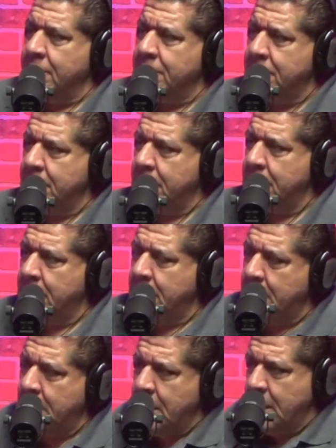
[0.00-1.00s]
Because it's
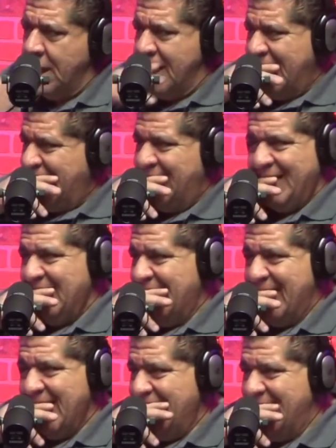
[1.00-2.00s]
a lot of, I
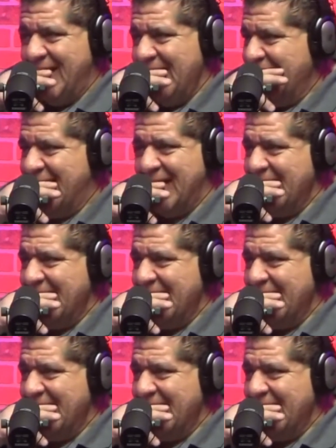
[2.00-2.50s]
can remember